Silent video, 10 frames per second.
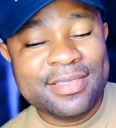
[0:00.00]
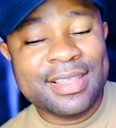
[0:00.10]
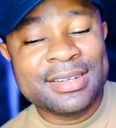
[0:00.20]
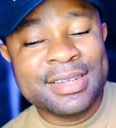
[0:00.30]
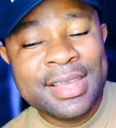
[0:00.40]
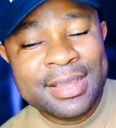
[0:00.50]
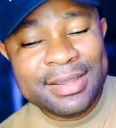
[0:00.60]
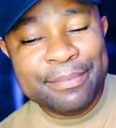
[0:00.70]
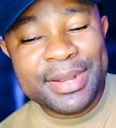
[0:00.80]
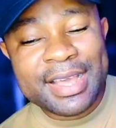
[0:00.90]
that
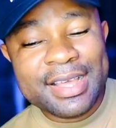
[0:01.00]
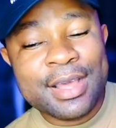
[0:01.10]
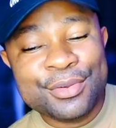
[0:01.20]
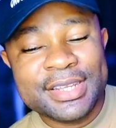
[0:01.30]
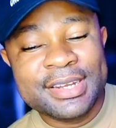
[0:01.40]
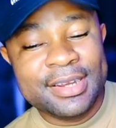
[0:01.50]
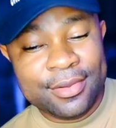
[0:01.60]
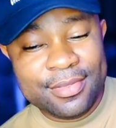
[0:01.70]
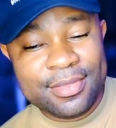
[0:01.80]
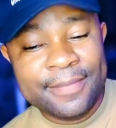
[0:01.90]
the blackout in the
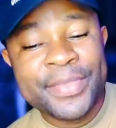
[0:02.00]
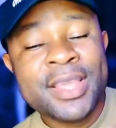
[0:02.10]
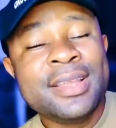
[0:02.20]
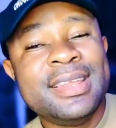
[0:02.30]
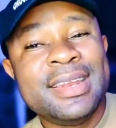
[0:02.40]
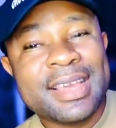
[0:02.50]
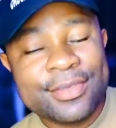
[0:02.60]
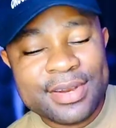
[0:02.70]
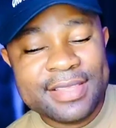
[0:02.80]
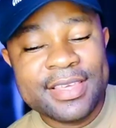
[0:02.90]
north, the
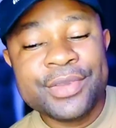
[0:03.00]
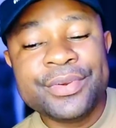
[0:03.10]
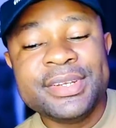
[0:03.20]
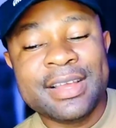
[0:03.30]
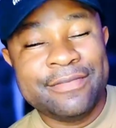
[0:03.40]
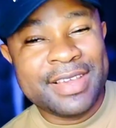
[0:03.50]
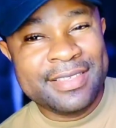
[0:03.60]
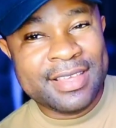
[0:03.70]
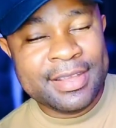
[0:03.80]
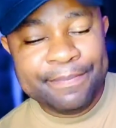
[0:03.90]
National Security
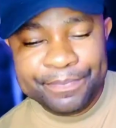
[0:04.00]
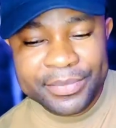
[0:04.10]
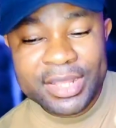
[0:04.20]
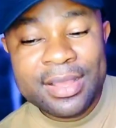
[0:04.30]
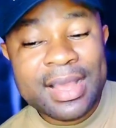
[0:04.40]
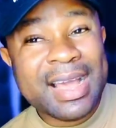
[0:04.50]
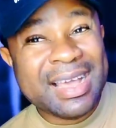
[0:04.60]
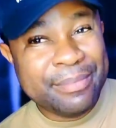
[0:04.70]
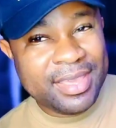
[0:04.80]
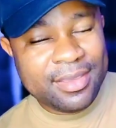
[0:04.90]
Advisor,
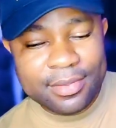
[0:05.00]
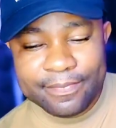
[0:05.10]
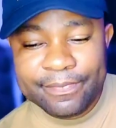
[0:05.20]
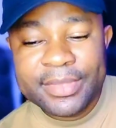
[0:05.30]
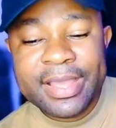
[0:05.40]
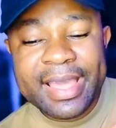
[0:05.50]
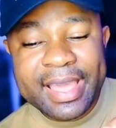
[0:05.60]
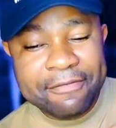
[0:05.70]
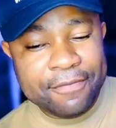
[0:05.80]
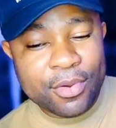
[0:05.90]
Army, Air
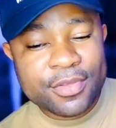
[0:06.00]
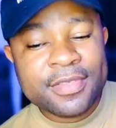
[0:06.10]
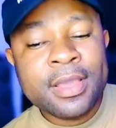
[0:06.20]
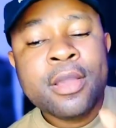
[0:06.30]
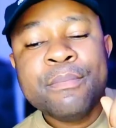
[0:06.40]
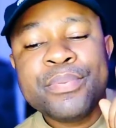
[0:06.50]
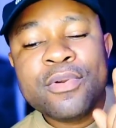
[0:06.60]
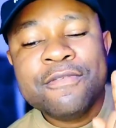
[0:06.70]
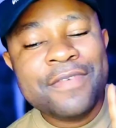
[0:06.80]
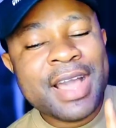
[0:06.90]
Force,
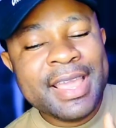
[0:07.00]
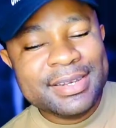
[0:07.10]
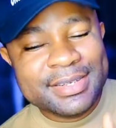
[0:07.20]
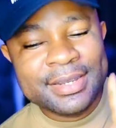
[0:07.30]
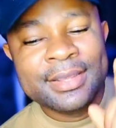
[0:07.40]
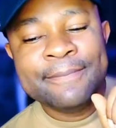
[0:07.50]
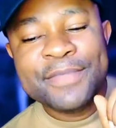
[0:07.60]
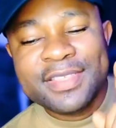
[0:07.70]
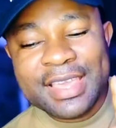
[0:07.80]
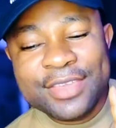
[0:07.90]
provide
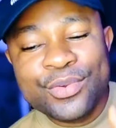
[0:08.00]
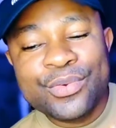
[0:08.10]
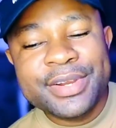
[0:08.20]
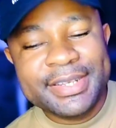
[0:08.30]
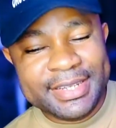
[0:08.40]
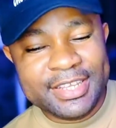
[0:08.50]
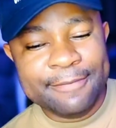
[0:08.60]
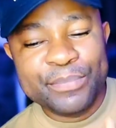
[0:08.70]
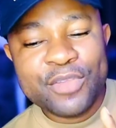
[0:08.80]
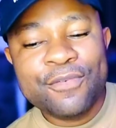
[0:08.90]
security
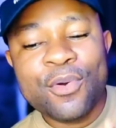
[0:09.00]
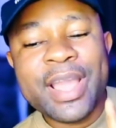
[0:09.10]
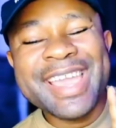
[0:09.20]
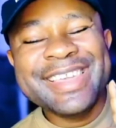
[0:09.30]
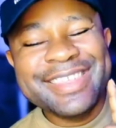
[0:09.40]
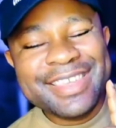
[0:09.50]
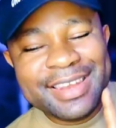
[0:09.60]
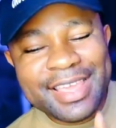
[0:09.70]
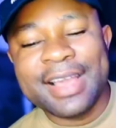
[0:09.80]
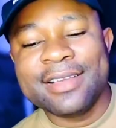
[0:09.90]
for
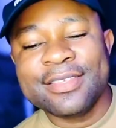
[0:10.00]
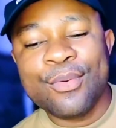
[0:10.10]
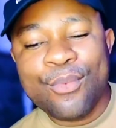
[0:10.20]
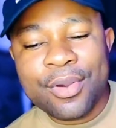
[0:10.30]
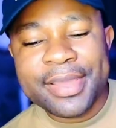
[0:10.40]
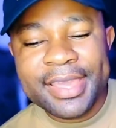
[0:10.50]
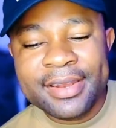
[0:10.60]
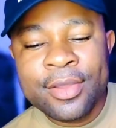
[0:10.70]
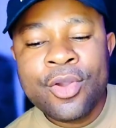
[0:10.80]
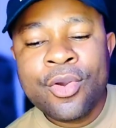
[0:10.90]
engineers
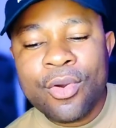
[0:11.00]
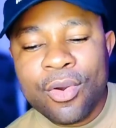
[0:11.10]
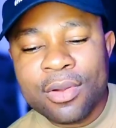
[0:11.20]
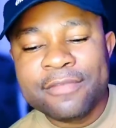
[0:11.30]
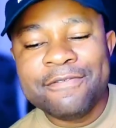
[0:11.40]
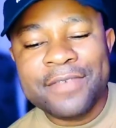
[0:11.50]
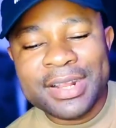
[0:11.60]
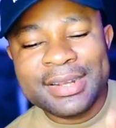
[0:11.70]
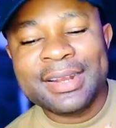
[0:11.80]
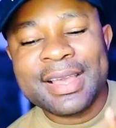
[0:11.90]
working on
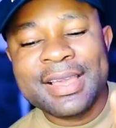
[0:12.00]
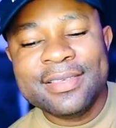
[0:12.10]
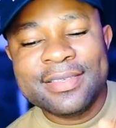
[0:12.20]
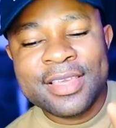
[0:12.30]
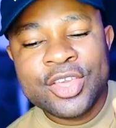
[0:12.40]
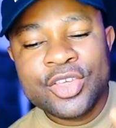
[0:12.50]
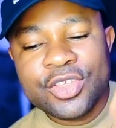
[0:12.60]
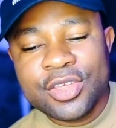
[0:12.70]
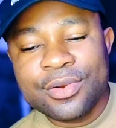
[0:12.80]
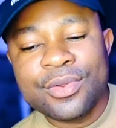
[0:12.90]
Vandalised
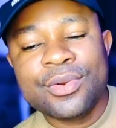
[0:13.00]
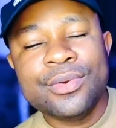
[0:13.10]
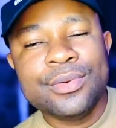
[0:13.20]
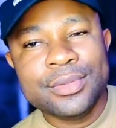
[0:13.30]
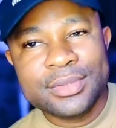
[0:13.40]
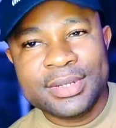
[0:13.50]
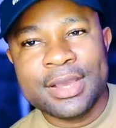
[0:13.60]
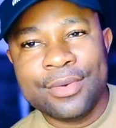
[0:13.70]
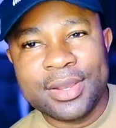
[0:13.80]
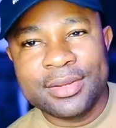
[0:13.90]
Shiroro
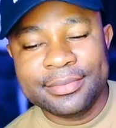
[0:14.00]
Tower.